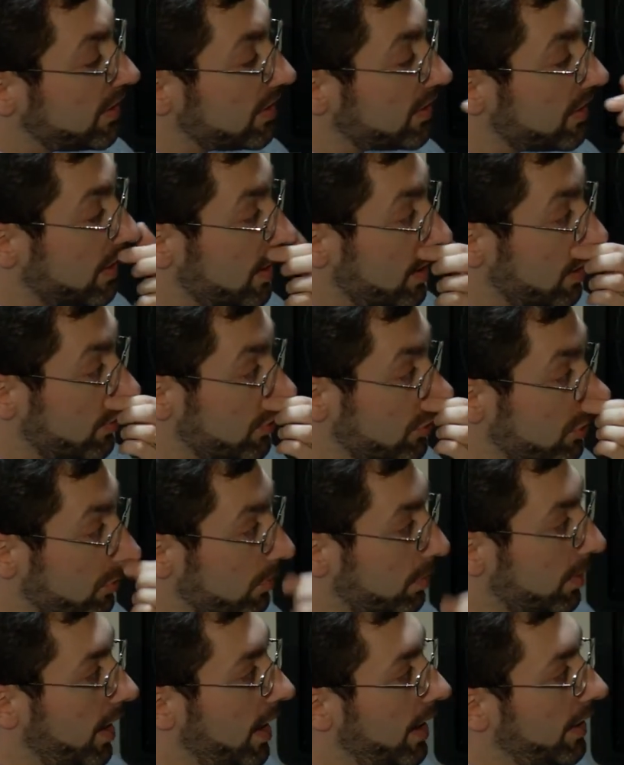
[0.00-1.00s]
is the original
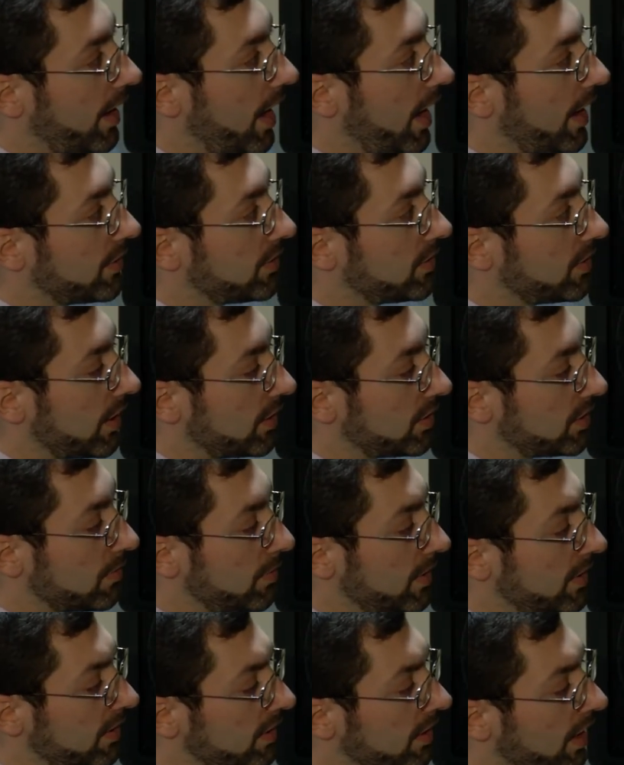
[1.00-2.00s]
plan as
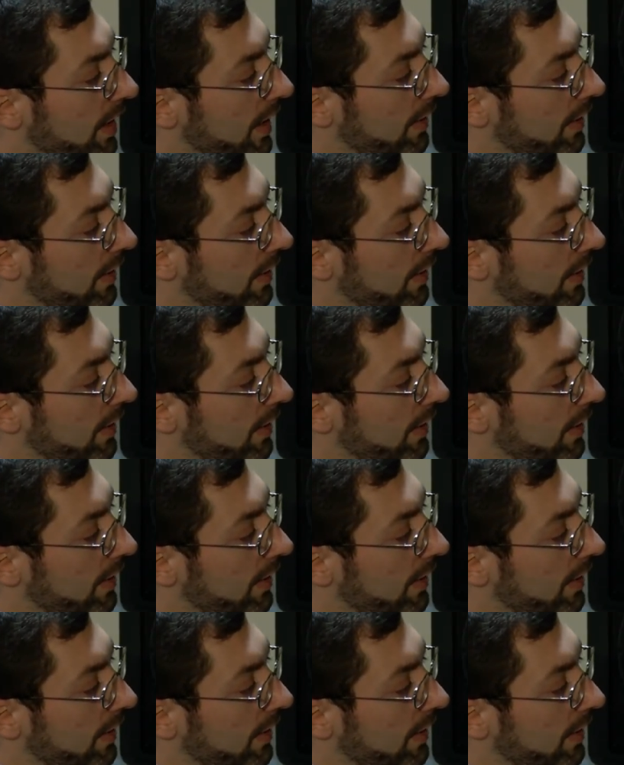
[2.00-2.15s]
submitted.